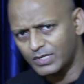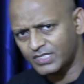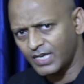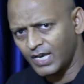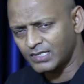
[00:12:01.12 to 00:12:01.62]
it
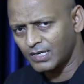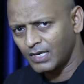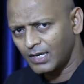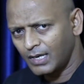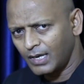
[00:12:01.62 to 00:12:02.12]
says,
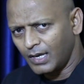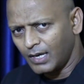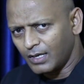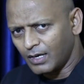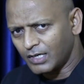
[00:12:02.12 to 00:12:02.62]

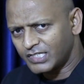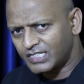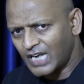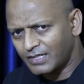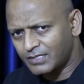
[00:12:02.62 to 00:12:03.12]
her
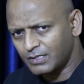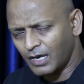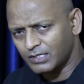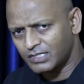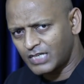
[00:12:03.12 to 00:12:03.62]

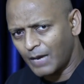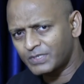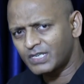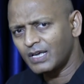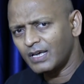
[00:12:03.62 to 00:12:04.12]

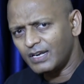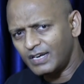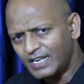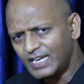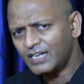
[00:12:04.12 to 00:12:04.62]
steps
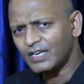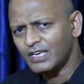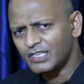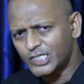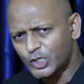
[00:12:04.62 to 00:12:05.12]
lead
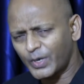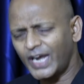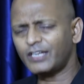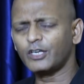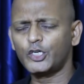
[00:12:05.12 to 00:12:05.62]

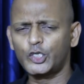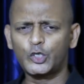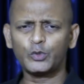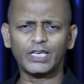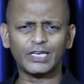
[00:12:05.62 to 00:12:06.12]
straight
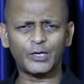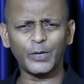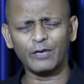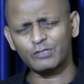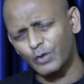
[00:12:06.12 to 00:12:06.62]
to the
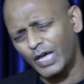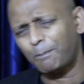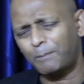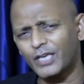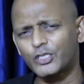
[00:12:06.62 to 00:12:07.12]
grave. So a
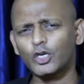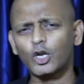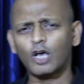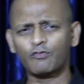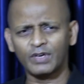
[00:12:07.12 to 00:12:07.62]
picture
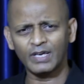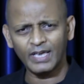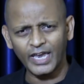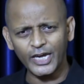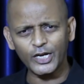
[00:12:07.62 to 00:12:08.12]
of
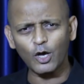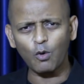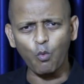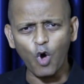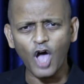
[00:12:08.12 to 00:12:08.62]

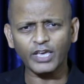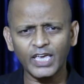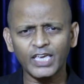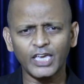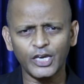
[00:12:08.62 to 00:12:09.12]

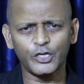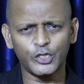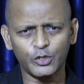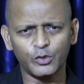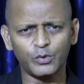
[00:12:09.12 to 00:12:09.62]
walking
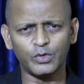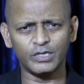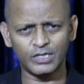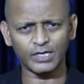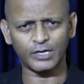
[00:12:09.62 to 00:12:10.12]
into
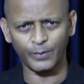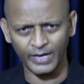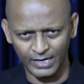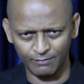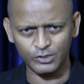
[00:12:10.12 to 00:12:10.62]
the
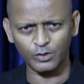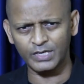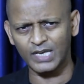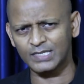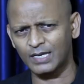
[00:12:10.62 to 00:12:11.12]
grave. So
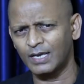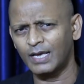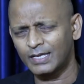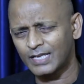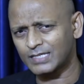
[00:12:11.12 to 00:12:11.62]
there's
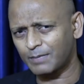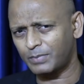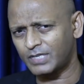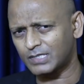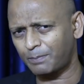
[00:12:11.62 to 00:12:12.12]

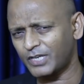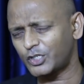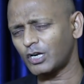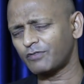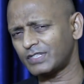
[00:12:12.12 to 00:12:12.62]
a
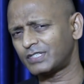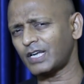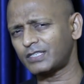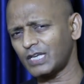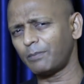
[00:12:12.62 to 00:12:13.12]
picture of
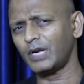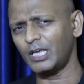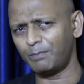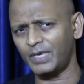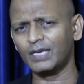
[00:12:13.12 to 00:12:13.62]

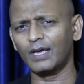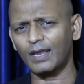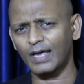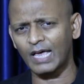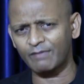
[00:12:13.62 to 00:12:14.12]
somebody being
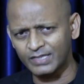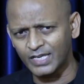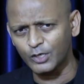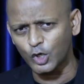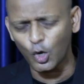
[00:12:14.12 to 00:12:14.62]
alive and
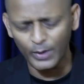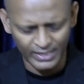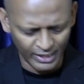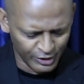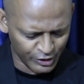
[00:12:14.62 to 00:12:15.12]
then
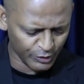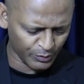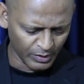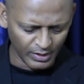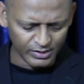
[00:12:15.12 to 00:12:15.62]
going
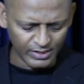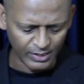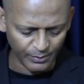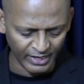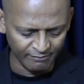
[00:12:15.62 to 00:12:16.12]
into the
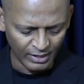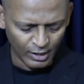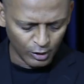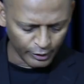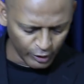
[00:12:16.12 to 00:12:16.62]
grave.
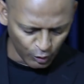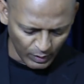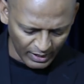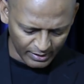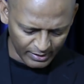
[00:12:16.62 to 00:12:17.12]
Look
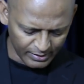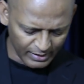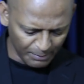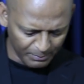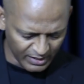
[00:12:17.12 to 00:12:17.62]
into
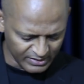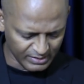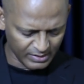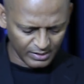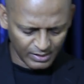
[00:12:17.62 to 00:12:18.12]

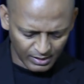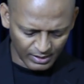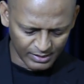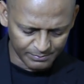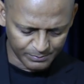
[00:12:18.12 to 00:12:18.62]
Numbers
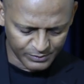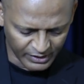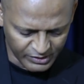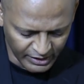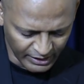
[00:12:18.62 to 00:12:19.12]

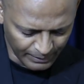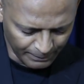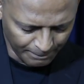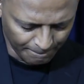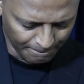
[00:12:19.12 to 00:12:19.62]
16.
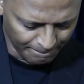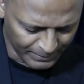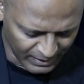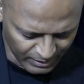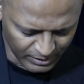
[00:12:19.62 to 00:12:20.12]

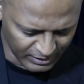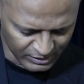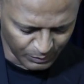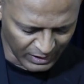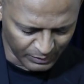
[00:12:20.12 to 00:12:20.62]
I think this
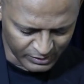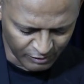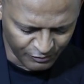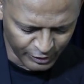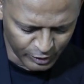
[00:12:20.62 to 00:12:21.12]
is the one I was
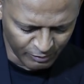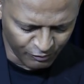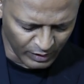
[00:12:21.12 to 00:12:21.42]
referring to before.